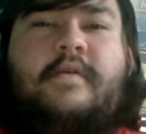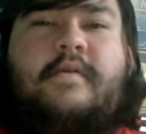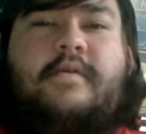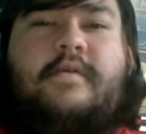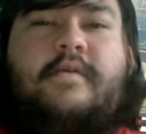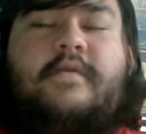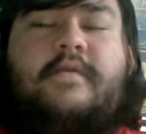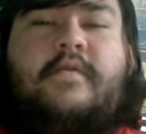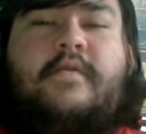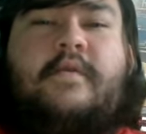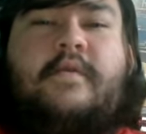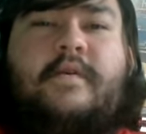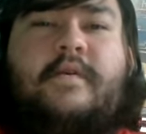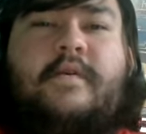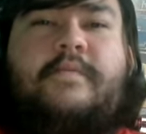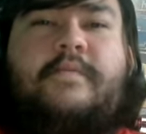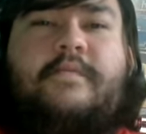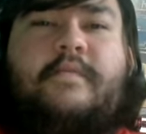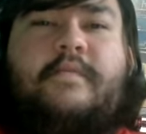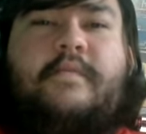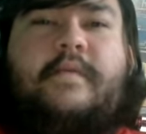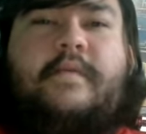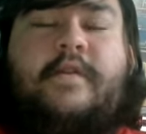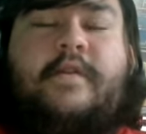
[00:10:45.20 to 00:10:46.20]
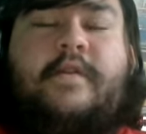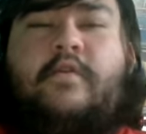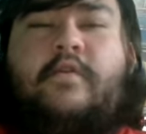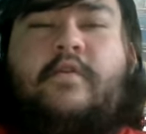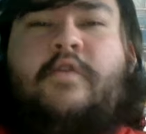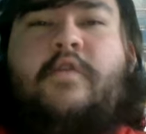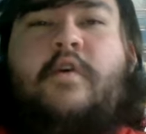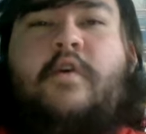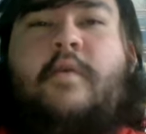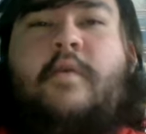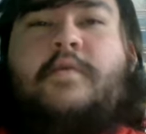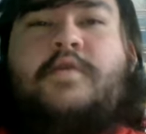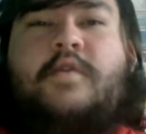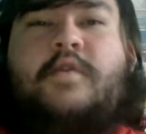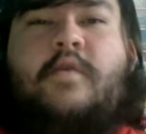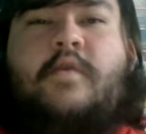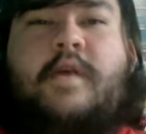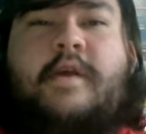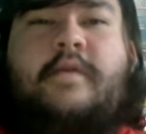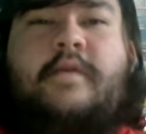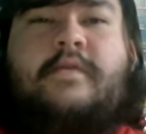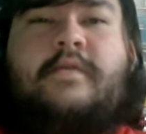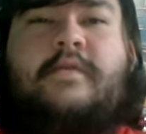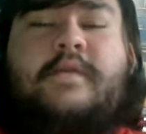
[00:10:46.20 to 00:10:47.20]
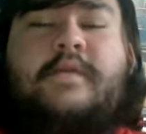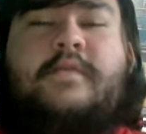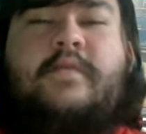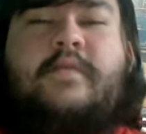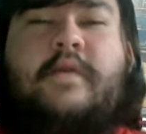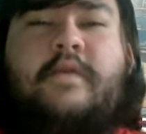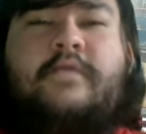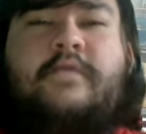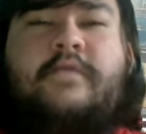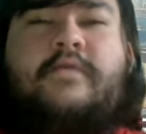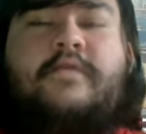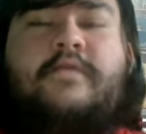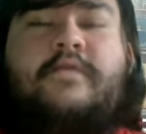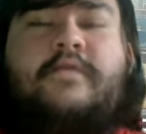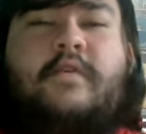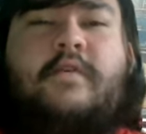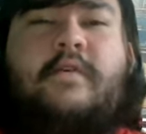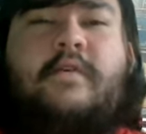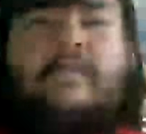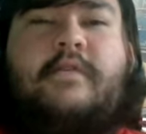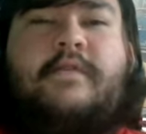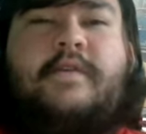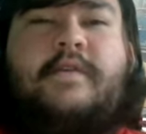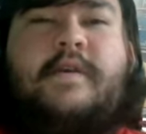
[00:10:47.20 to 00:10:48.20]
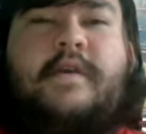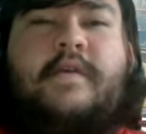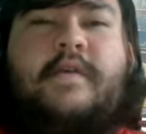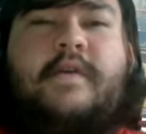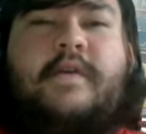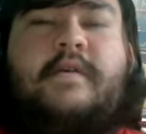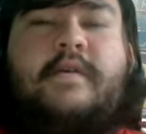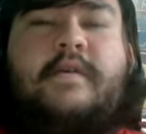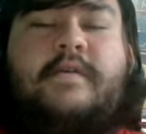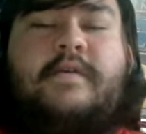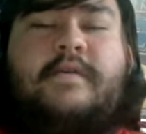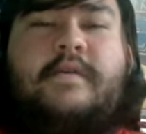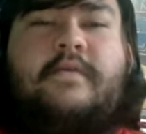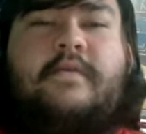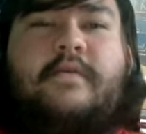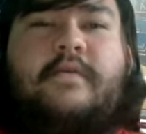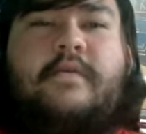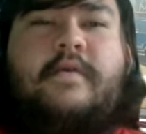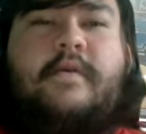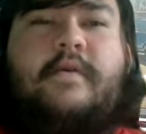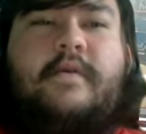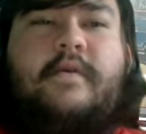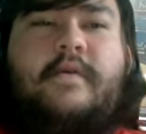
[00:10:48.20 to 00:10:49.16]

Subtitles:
So, and there are other optional workouts as well for Toronto FC, I think. So,